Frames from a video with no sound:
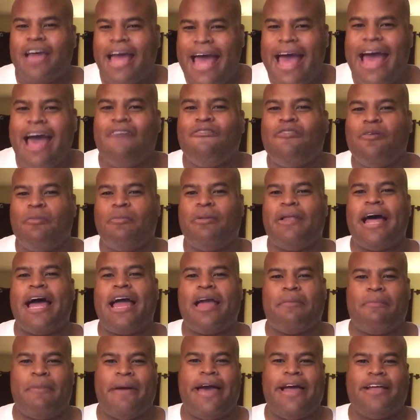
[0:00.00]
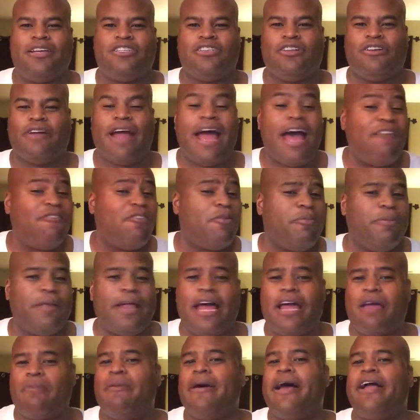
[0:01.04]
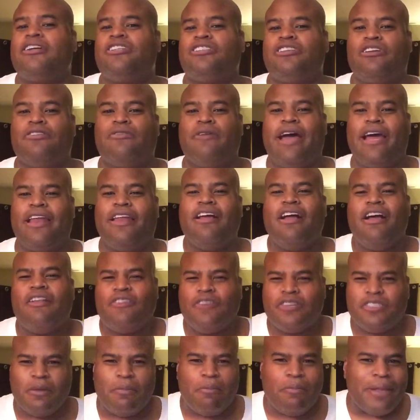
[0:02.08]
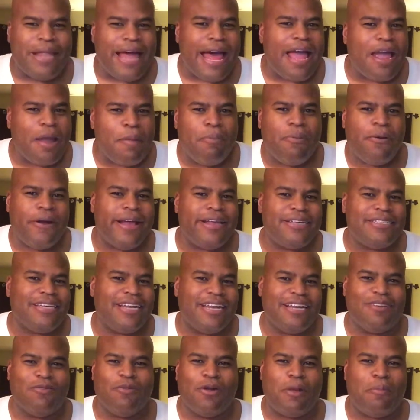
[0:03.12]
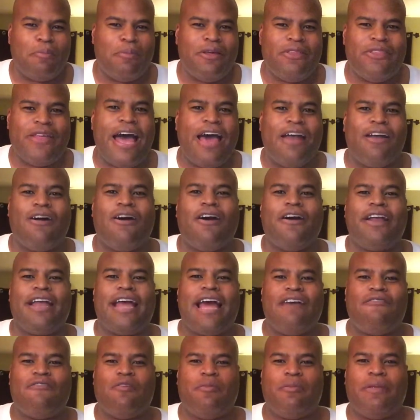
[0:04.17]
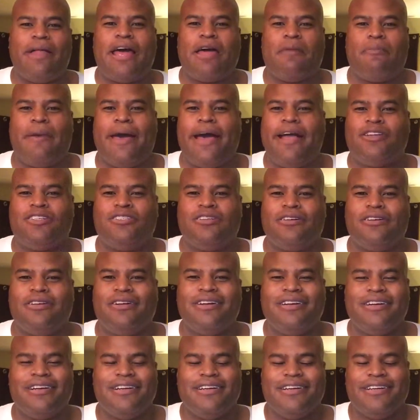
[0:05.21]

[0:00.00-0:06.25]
have a black bachelor, have a black bachelorette. There's a black president. Would it be that hard to have a black bachelor?